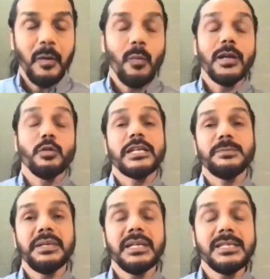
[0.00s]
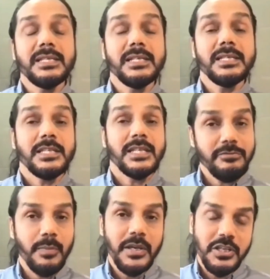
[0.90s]
one to experience this
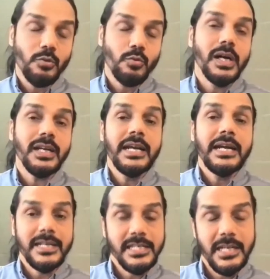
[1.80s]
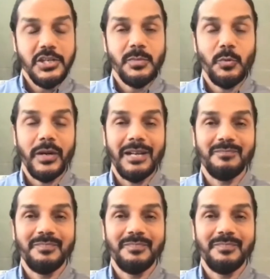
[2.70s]
transformation through our residential program.